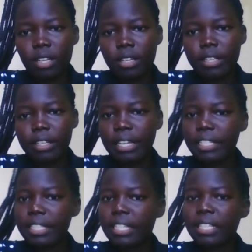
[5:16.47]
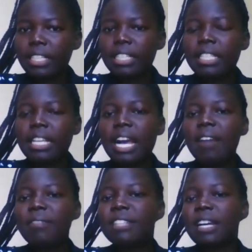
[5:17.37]
All right. Now,
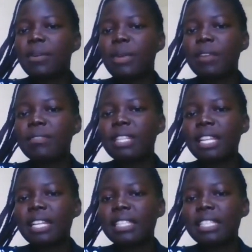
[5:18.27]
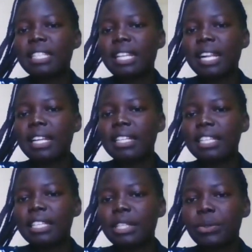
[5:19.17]
after we have selected the rank
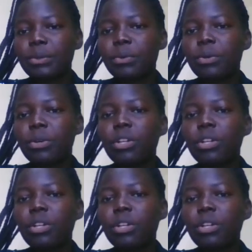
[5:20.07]
EQ,